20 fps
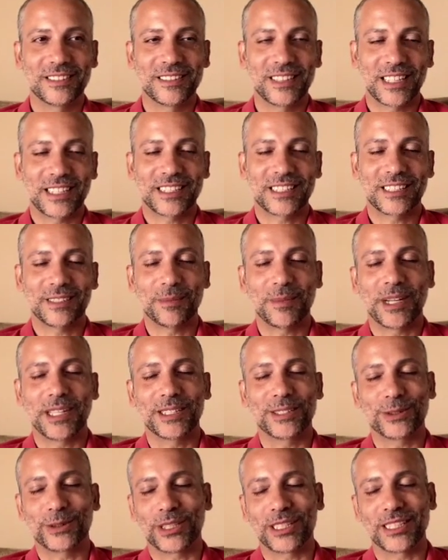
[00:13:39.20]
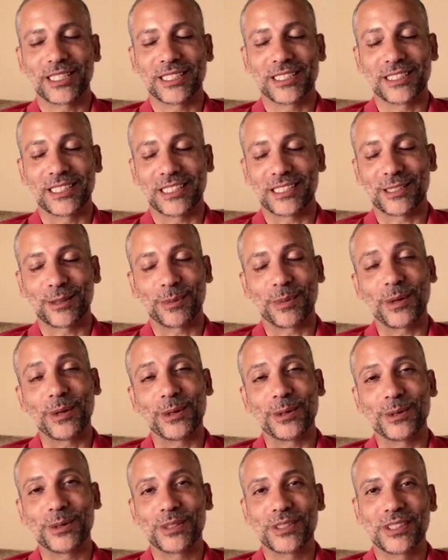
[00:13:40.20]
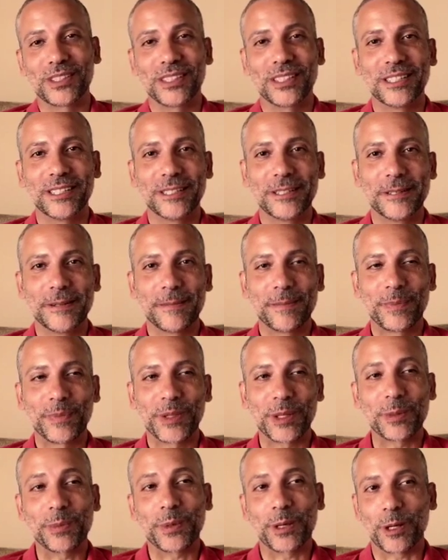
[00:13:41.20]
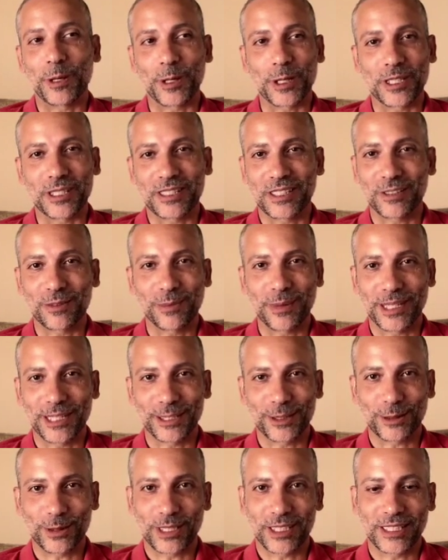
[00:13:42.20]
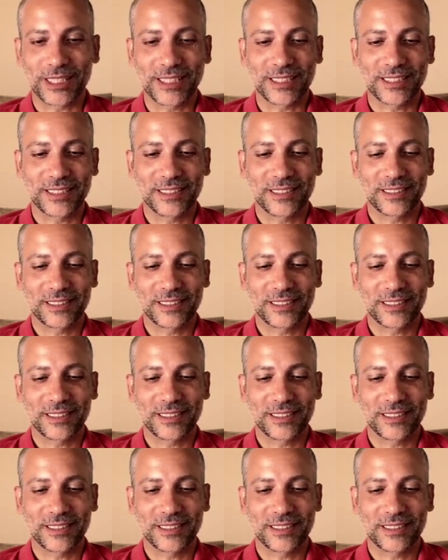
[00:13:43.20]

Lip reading: That's the mind training, I suppose. The appearance of mind training.